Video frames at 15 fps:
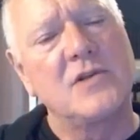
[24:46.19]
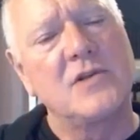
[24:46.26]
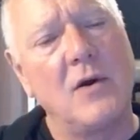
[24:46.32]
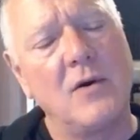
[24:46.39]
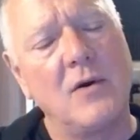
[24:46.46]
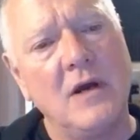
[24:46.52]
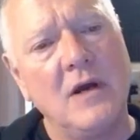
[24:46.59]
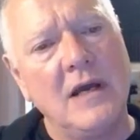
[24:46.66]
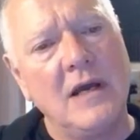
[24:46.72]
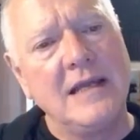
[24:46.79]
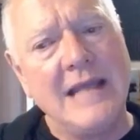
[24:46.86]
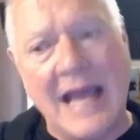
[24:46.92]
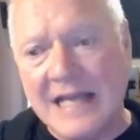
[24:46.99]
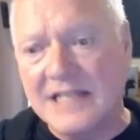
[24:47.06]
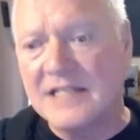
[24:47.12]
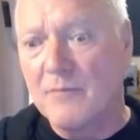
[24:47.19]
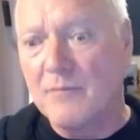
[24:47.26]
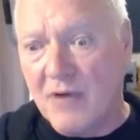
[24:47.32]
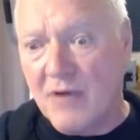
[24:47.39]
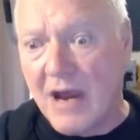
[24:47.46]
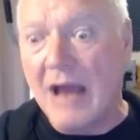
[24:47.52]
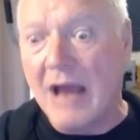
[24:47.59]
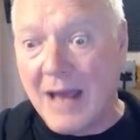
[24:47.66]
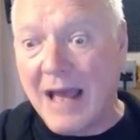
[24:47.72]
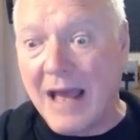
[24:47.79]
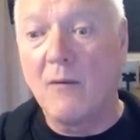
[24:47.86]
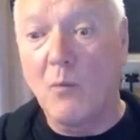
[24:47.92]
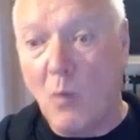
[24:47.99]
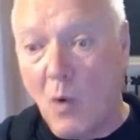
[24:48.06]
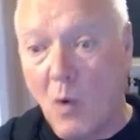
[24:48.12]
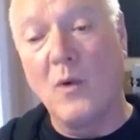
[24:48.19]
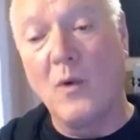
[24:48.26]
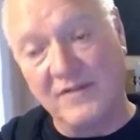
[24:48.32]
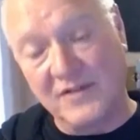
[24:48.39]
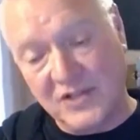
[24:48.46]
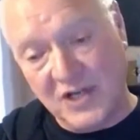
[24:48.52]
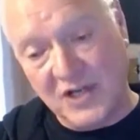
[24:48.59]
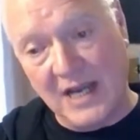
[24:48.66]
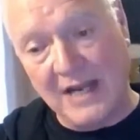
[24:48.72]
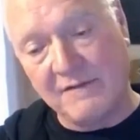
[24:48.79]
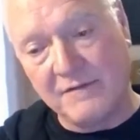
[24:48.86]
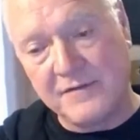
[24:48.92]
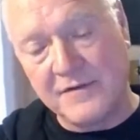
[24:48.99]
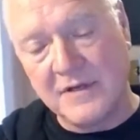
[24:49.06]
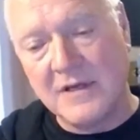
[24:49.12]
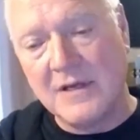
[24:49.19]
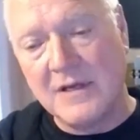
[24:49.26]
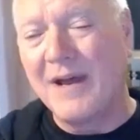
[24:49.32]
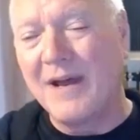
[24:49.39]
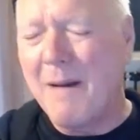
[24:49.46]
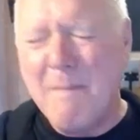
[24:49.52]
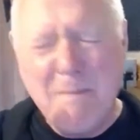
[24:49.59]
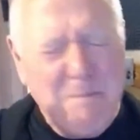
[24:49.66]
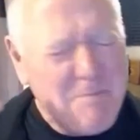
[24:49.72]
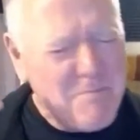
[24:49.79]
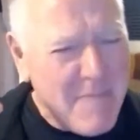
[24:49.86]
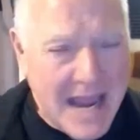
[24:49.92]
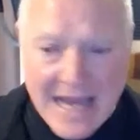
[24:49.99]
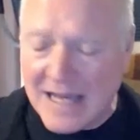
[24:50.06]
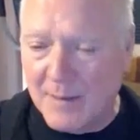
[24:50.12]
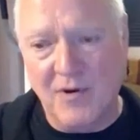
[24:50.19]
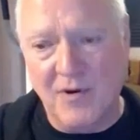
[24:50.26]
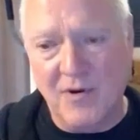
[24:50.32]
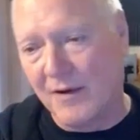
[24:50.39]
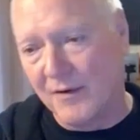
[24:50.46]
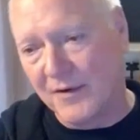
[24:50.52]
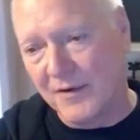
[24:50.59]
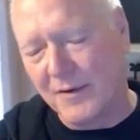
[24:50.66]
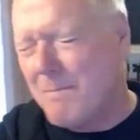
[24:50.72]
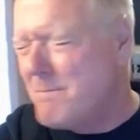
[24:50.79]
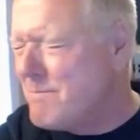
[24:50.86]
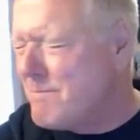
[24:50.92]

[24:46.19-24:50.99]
So yes, I'm proud about what we've achieved, but I'm mega proud